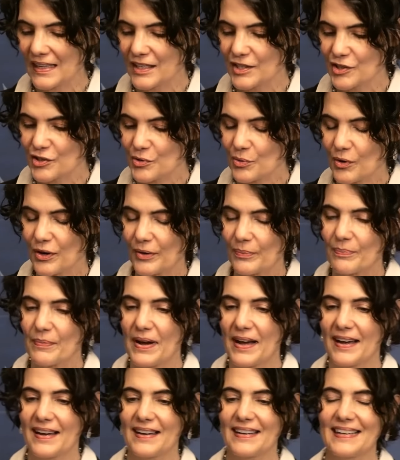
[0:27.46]
Sure.
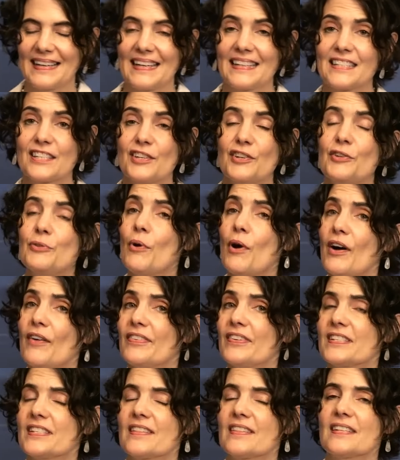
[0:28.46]
It's a new
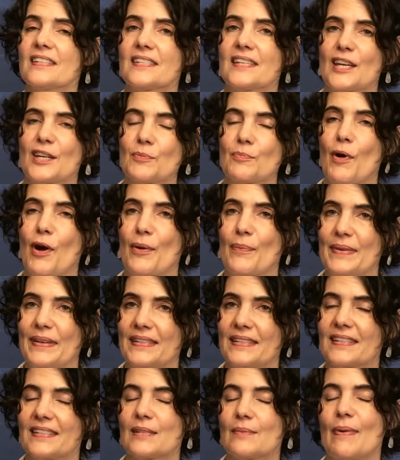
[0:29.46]
office in the State
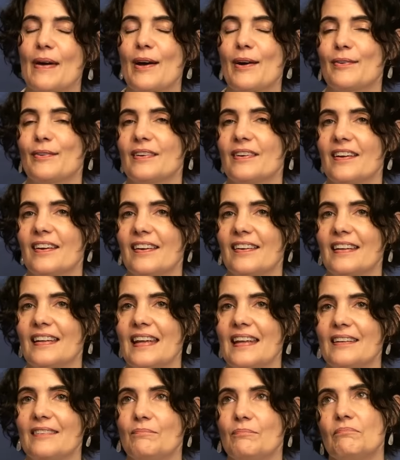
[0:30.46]
Department. It's about
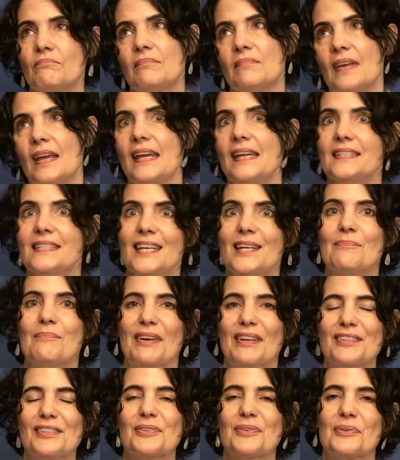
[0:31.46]
18
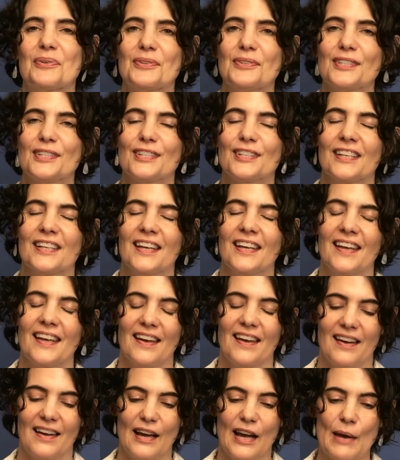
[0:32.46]
months old.
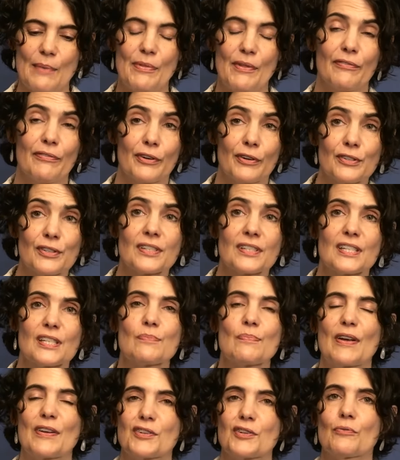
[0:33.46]
I'm the first
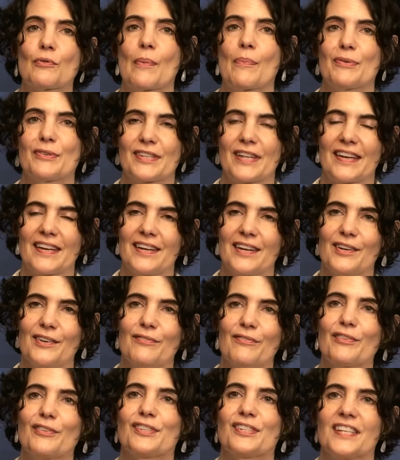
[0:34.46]
special representative
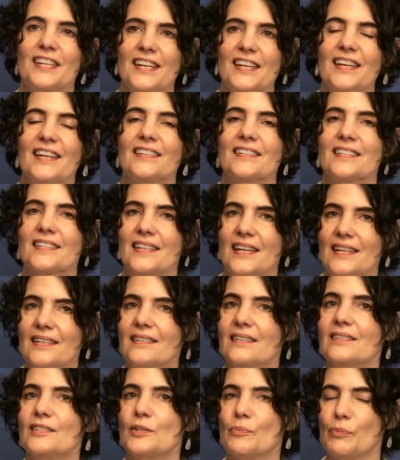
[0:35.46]
for city and state
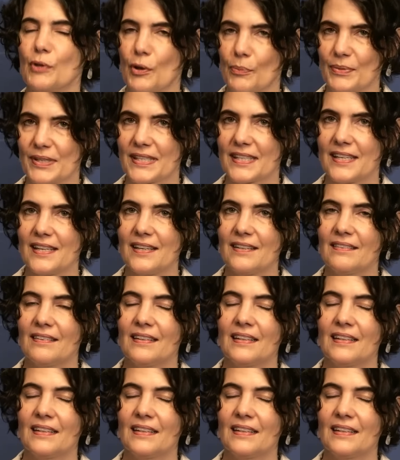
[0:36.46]
diplomacy.